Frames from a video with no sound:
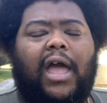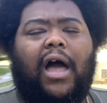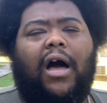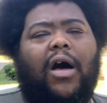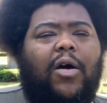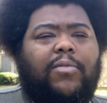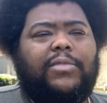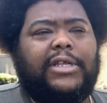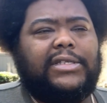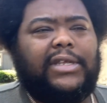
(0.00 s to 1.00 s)
um,
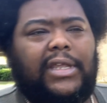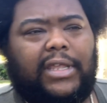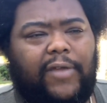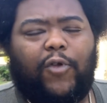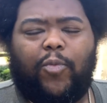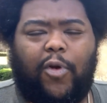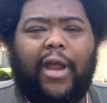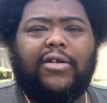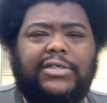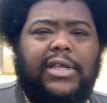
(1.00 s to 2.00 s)
and give your
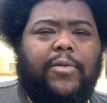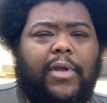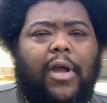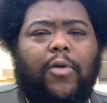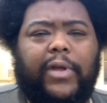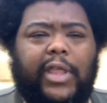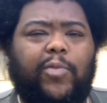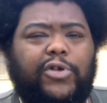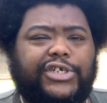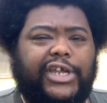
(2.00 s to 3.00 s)
prayers so uh, i really
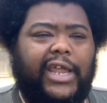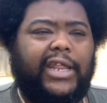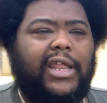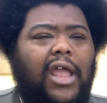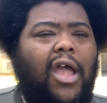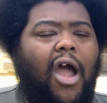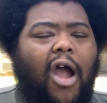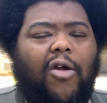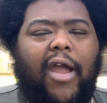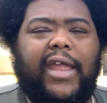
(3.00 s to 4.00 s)
appreciate it
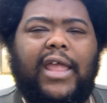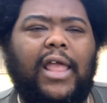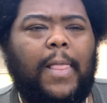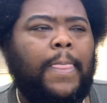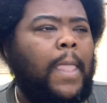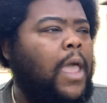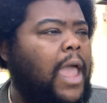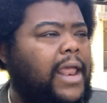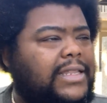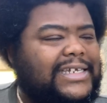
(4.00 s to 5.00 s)
all right
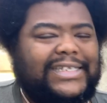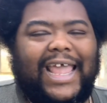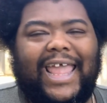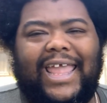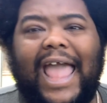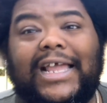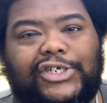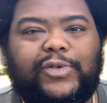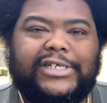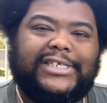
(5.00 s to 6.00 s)
and today, as
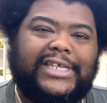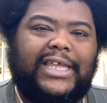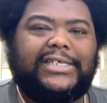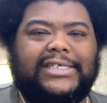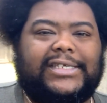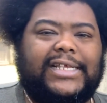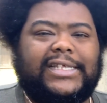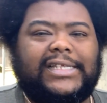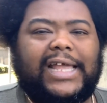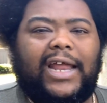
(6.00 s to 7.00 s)
you can see, as it says
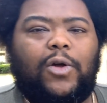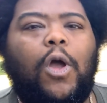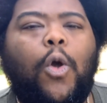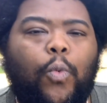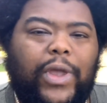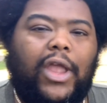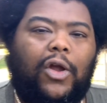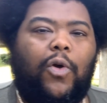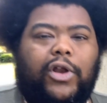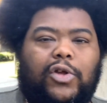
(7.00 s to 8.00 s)
in the title, we are
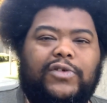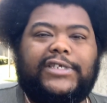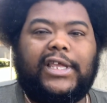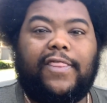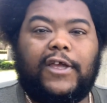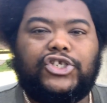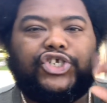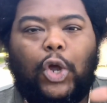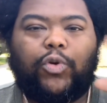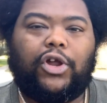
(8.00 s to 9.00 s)
gonna go see The
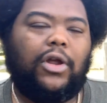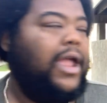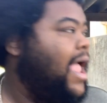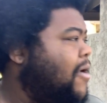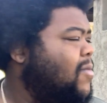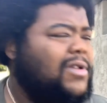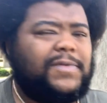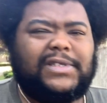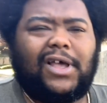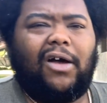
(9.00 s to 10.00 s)
Joker. Everyone's
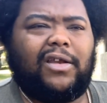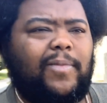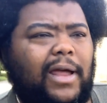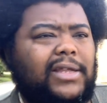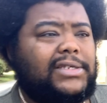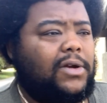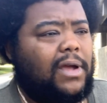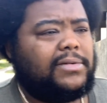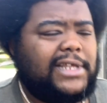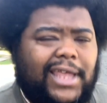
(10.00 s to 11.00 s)
been talking about it, so
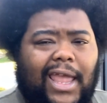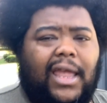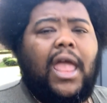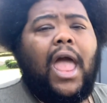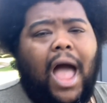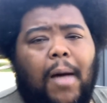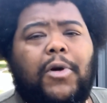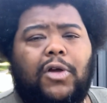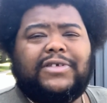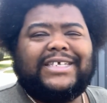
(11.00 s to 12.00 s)
I was like, hey, I'm gonna
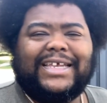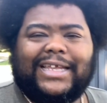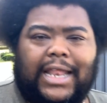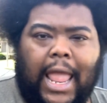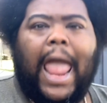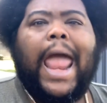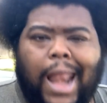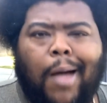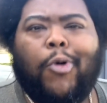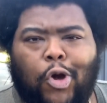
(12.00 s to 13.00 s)
go see it, and
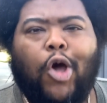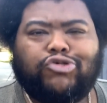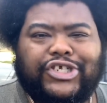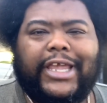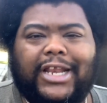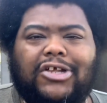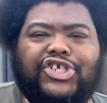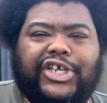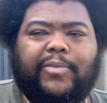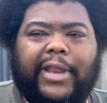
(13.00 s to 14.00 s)
I'm gonna go see it on
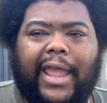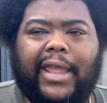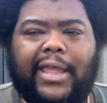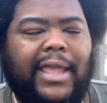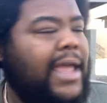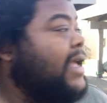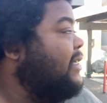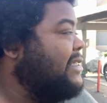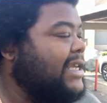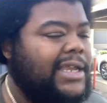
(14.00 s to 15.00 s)
Tuesday.
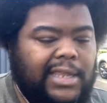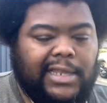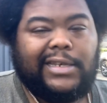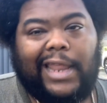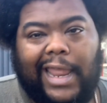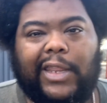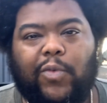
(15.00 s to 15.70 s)
See, Danny